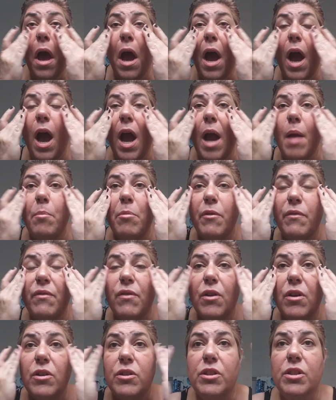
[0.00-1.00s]
I
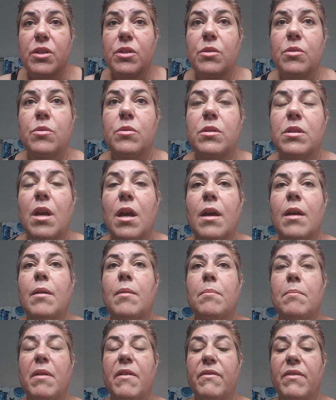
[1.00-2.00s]
prefer to use
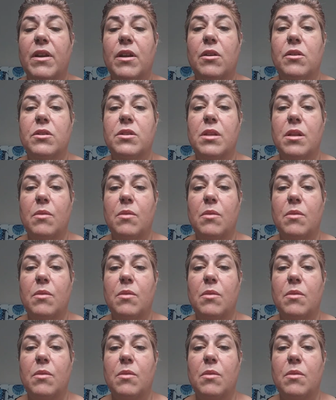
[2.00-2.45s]
my fingers,